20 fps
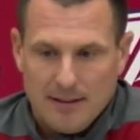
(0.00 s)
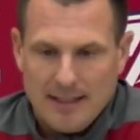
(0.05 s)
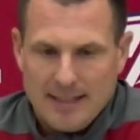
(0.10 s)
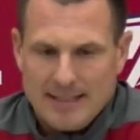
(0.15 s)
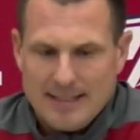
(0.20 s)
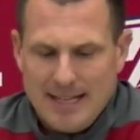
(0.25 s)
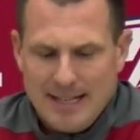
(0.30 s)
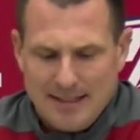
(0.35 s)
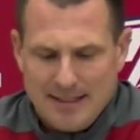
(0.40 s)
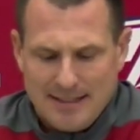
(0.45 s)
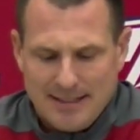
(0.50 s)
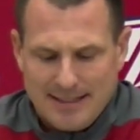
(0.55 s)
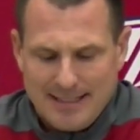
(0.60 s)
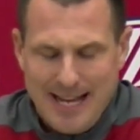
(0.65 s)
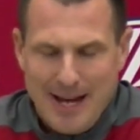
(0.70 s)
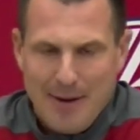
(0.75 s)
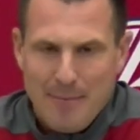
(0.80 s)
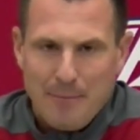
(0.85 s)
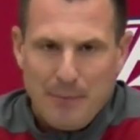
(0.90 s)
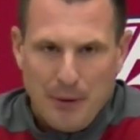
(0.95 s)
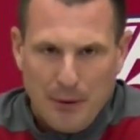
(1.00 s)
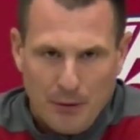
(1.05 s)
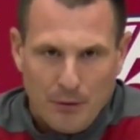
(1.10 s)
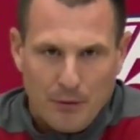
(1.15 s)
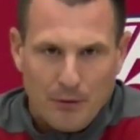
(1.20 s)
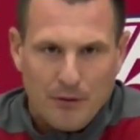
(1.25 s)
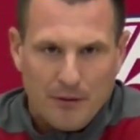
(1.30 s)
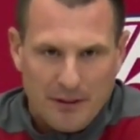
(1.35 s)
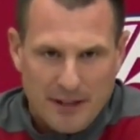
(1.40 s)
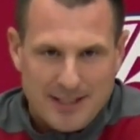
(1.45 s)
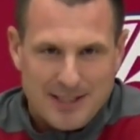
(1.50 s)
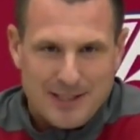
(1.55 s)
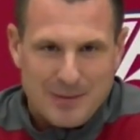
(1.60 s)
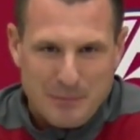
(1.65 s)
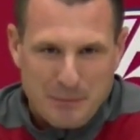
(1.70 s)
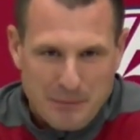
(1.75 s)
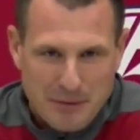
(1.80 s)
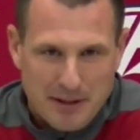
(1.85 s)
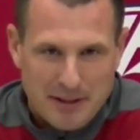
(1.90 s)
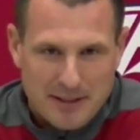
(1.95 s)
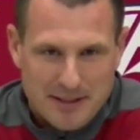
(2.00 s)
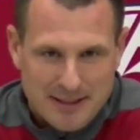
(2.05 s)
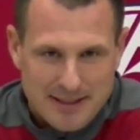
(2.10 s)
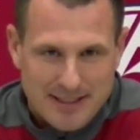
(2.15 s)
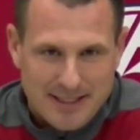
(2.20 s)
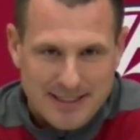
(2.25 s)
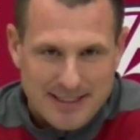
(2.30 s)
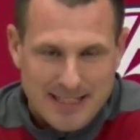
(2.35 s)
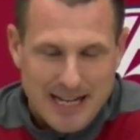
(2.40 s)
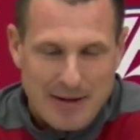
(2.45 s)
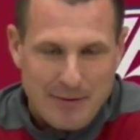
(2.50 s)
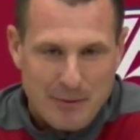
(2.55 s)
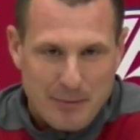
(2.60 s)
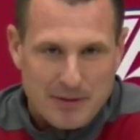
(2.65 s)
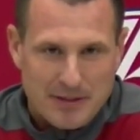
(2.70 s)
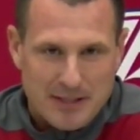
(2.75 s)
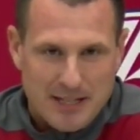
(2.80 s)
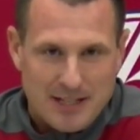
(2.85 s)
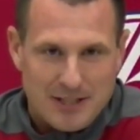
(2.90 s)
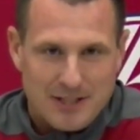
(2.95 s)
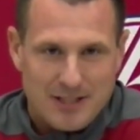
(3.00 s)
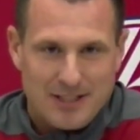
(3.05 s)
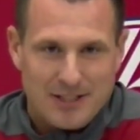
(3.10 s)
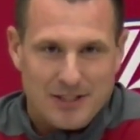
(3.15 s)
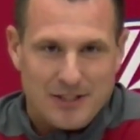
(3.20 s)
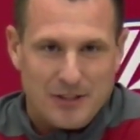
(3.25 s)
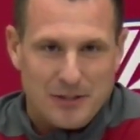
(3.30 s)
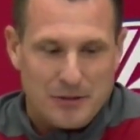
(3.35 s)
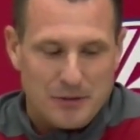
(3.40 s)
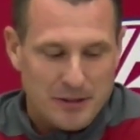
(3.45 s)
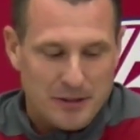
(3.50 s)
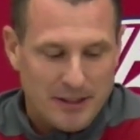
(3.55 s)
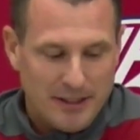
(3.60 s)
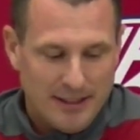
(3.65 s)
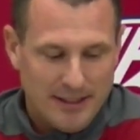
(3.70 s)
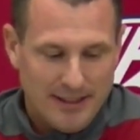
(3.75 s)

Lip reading: It's not the tempo that's the time of possession issue.